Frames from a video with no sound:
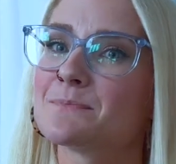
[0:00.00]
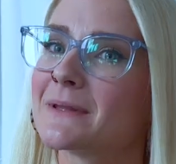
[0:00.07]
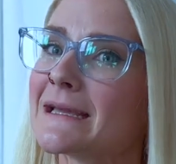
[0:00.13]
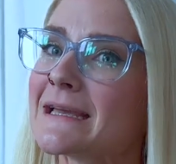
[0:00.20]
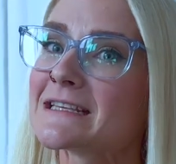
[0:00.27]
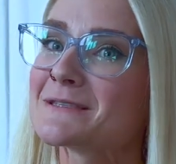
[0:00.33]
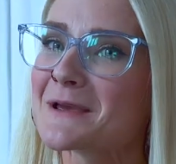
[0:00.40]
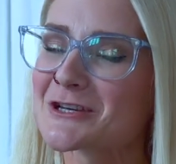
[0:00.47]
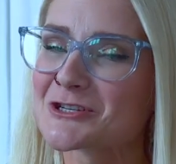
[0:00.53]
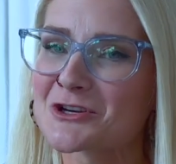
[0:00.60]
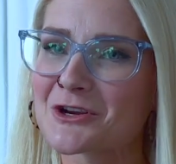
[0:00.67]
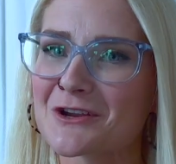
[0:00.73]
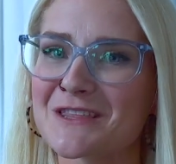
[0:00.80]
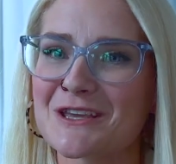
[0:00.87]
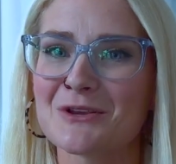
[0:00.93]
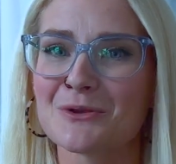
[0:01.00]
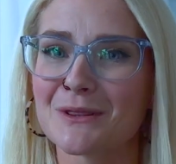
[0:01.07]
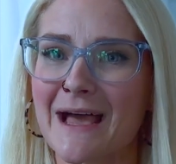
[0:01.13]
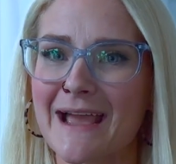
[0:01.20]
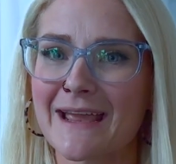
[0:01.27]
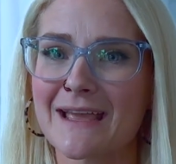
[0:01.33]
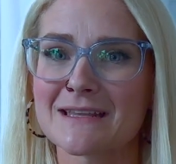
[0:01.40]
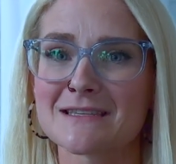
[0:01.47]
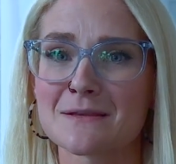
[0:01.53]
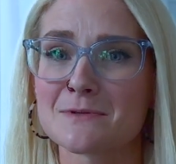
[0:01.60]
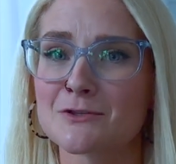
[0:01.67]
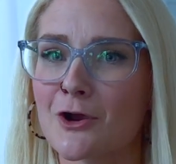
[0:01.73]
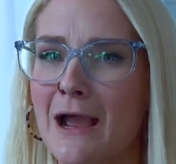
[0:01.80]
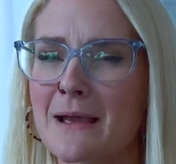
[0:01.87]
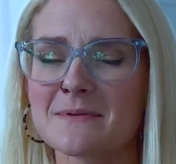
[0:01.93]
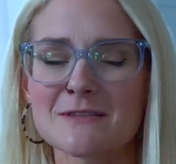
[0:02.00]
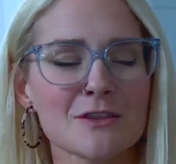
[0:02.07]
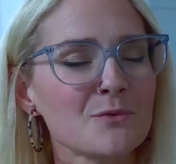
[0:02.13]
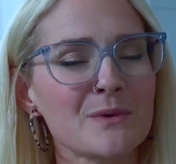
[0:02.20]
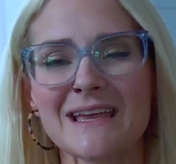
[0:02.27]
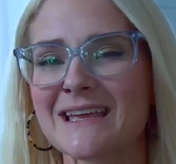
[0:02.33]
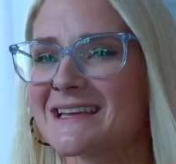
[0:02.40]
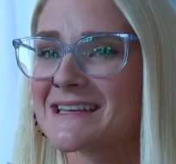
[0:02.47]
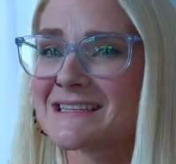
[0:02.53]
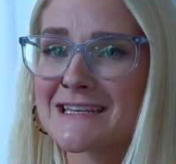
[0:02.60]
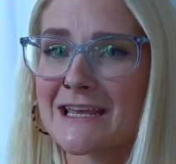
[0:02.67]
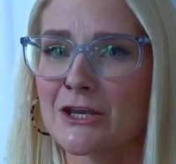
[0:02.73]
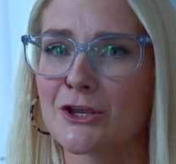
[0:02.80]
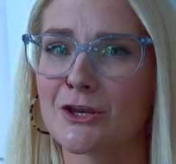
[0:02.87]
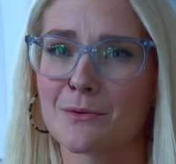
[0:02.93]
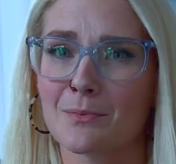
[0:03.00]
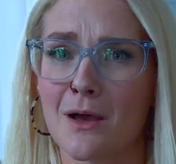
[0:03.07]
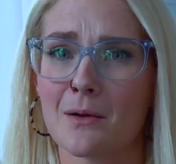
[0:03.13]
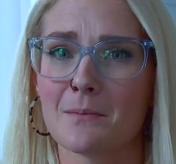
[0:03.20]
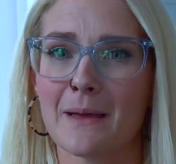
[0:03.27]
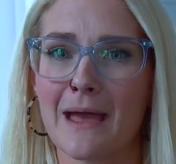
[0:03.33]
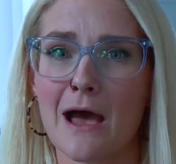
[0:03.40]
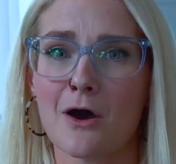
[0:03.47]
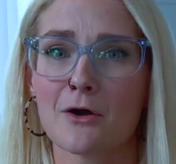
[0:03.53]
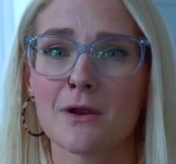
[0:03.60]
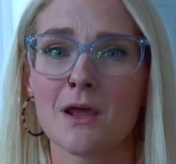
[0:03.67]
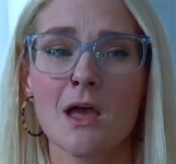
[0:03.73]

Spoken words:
please make sure that you like and subscribe so that we can continue to pump out